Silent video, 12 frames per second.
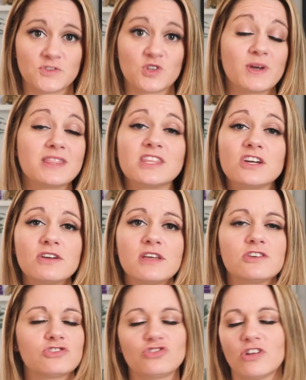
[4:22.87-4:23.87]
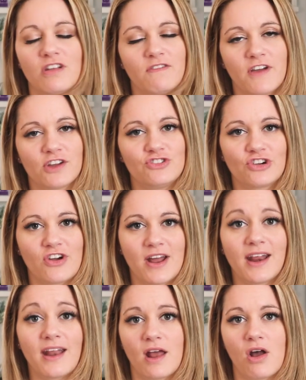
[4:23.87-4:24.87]
So, in theory, this shouldn't affect your
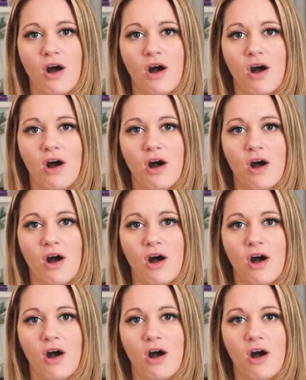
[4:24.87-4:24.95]
credit at